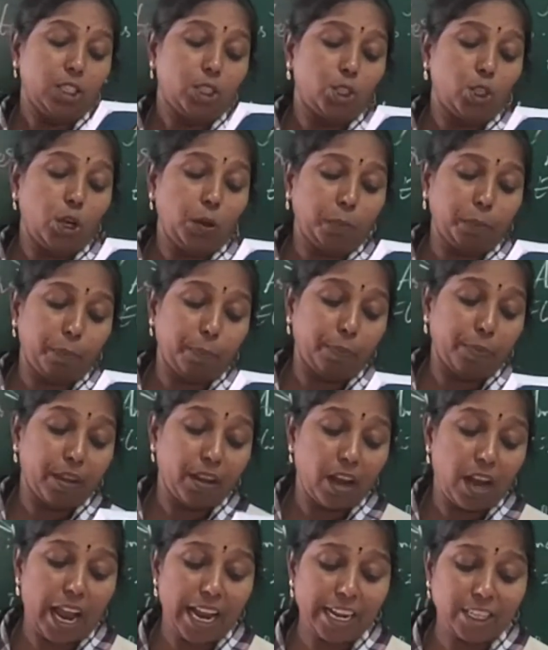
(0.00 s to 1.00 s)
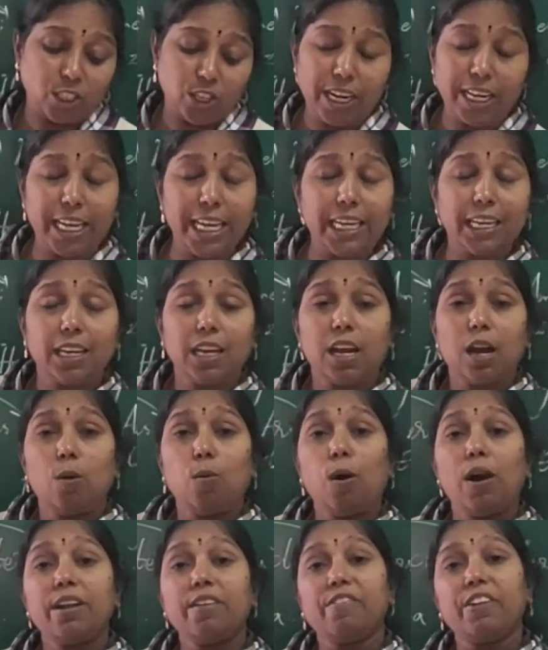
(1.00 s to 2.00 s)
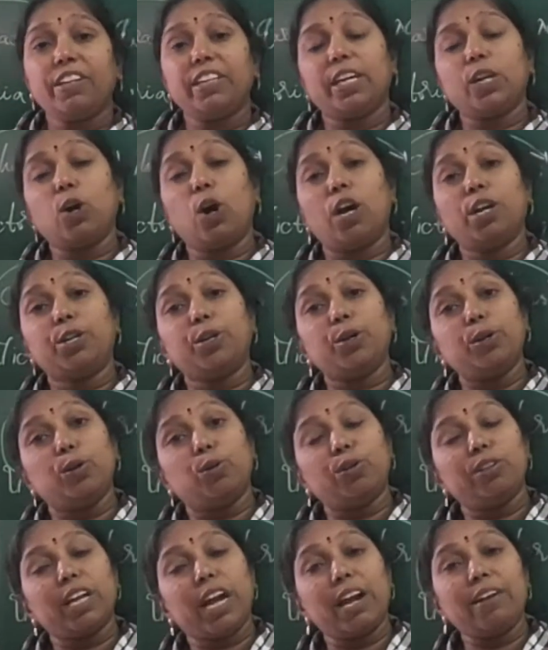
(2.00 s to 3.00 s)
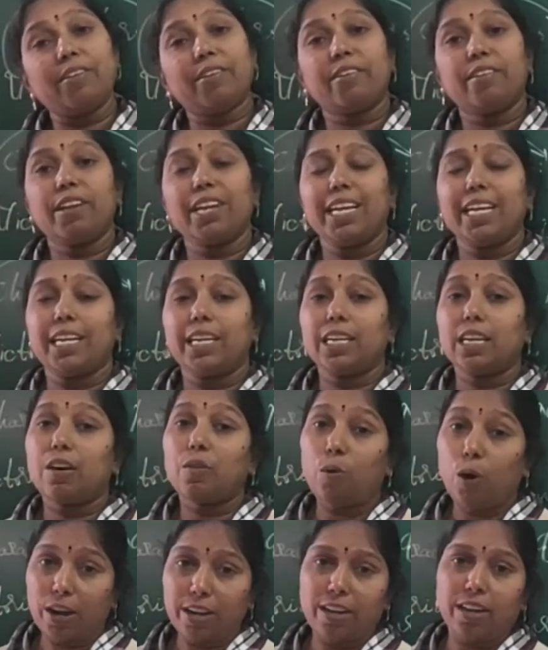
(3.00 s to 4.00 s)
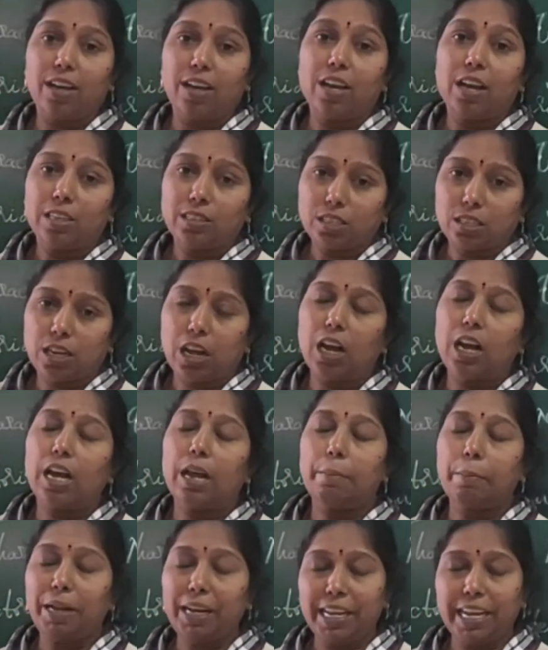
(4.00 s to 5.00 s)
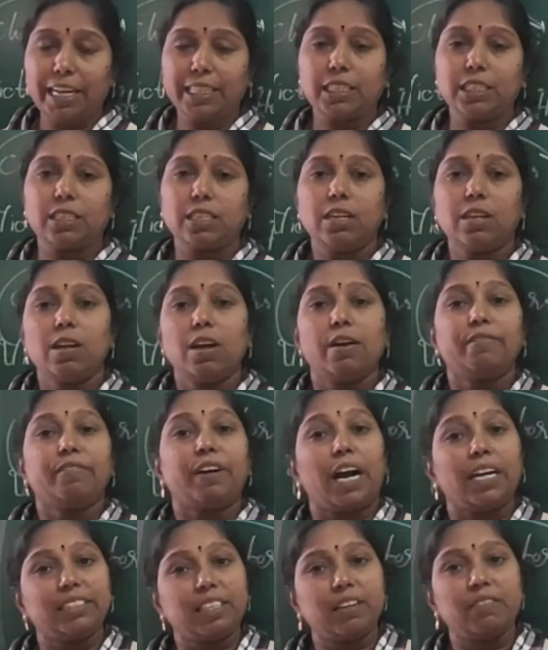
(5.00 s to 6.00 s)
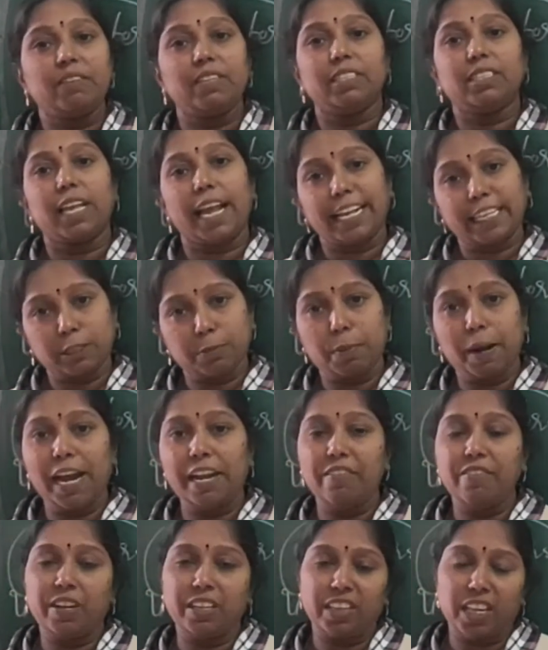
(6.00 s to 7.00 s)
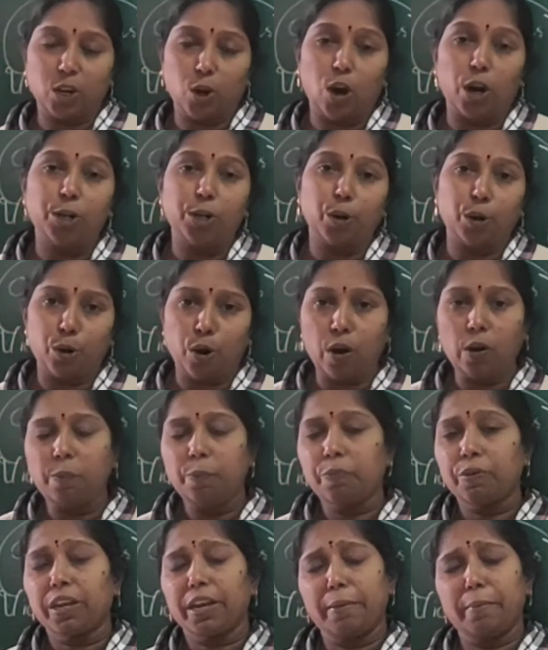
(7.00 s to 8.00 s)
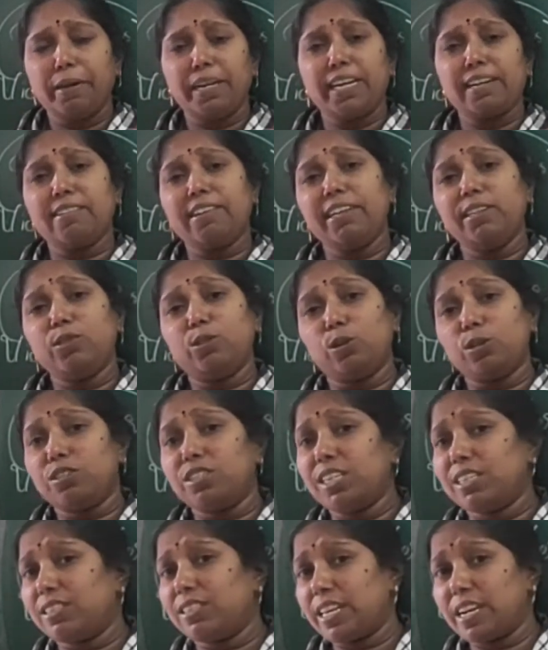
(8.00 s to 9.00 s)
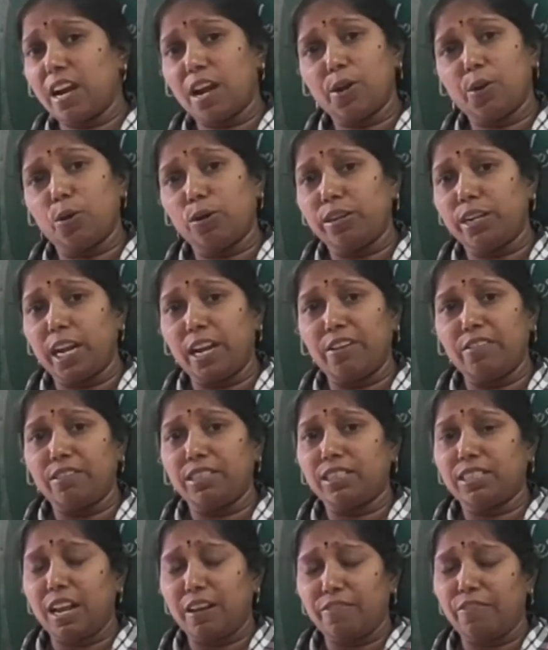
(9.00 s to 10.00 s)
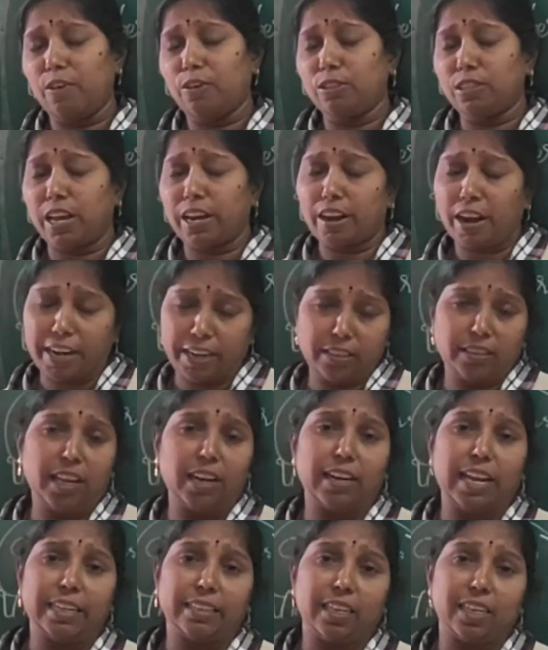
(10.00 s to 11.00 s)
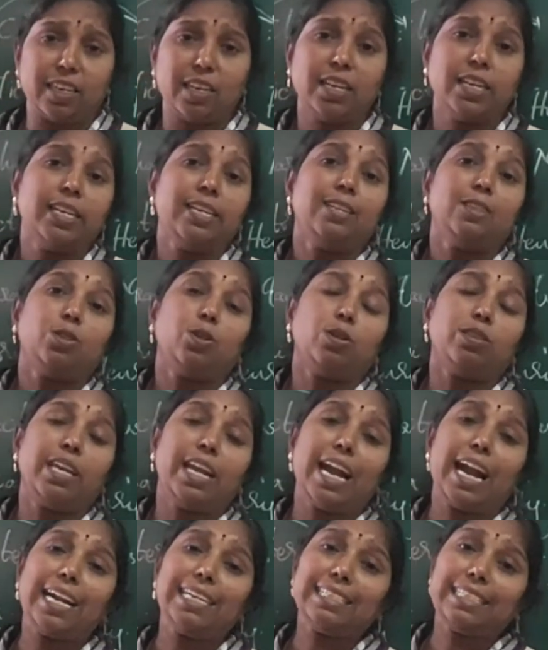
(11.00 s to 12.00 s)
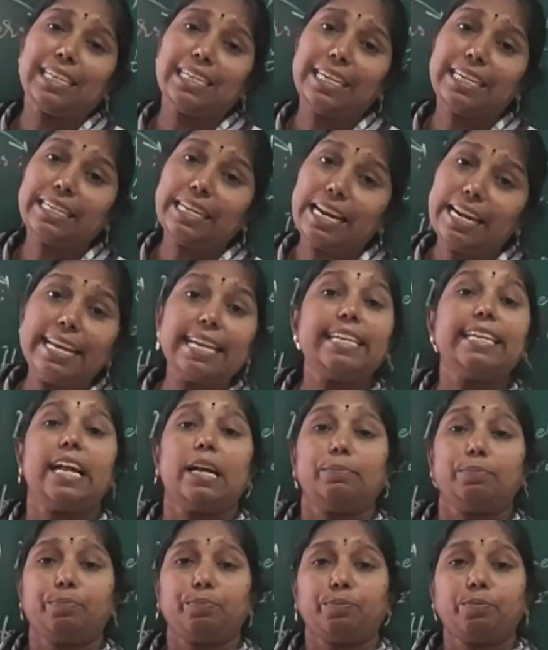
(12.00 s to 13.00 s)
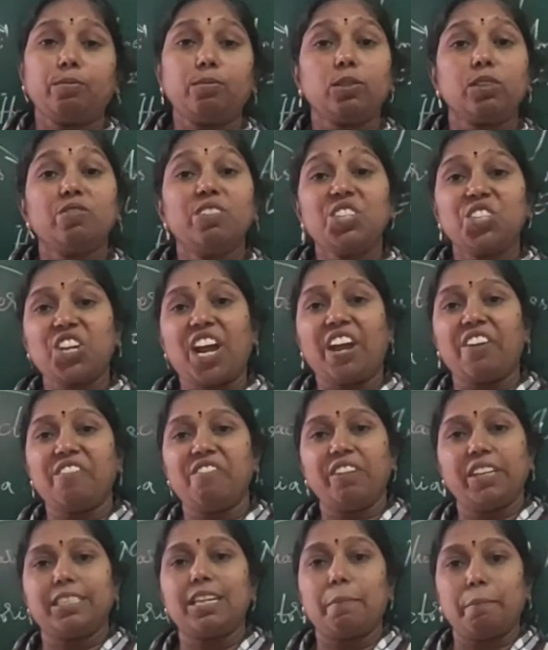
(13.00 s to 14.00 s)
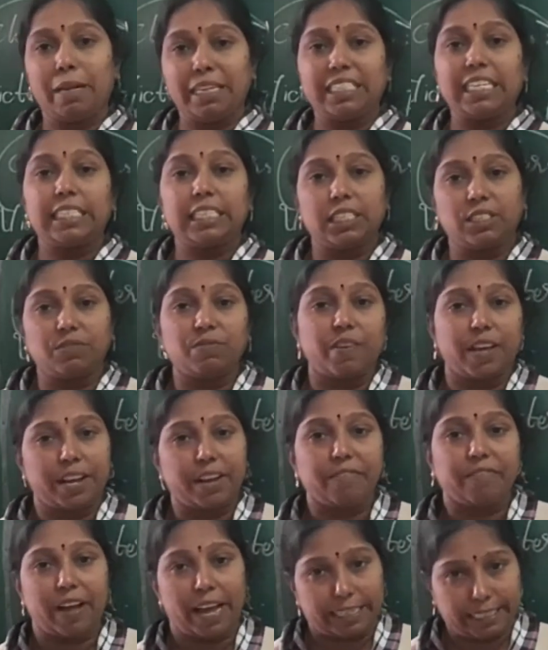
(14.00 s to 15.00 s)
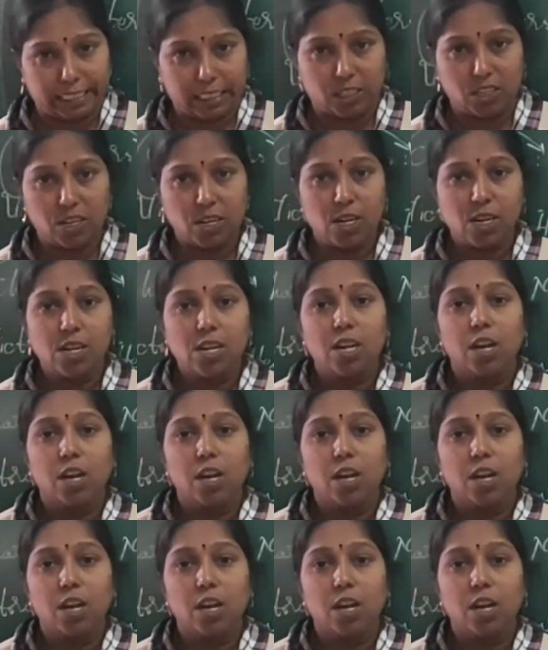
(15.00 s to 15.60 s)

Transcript: So, actually, when they got to know that Emilia's father was expired, when they got to know, immediately in those days there are no cell phones or anything like that. So they had sent a telegram which conveys the messages very fast.